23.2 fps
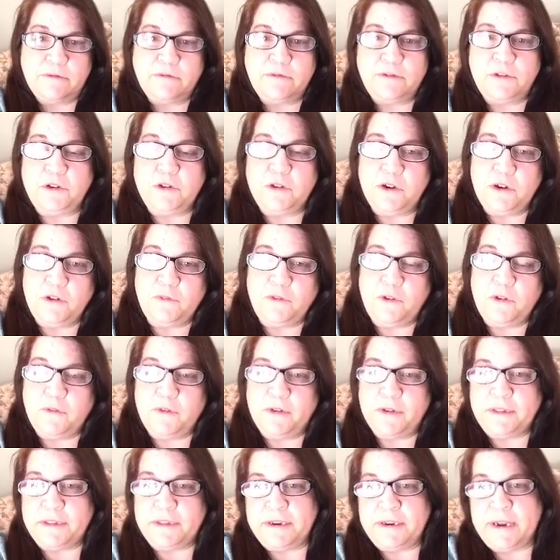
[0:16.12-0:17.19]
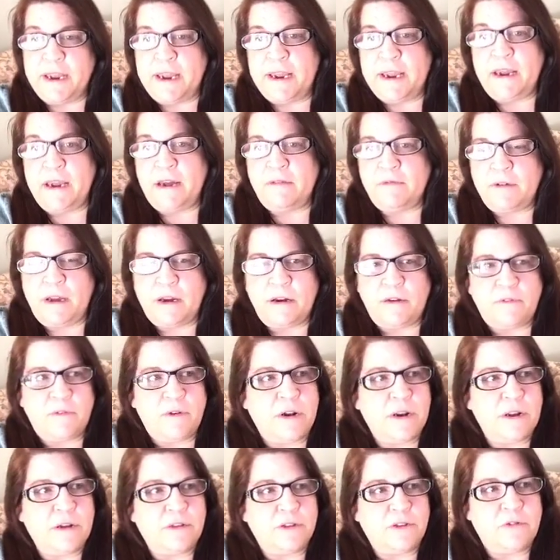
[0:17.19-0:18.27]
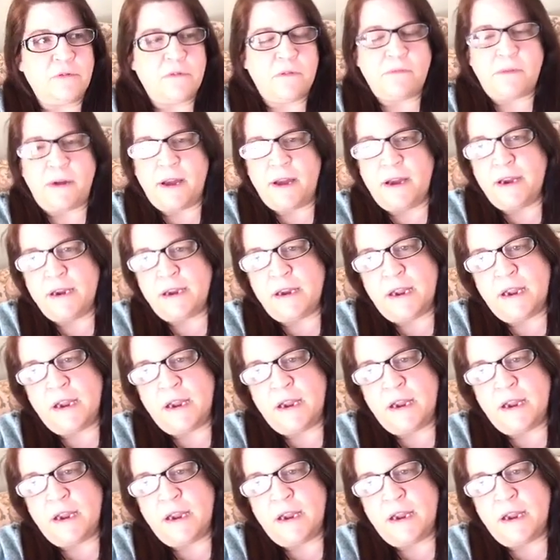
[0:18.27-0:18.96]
interview with today. I'm kind of running a little bit behind.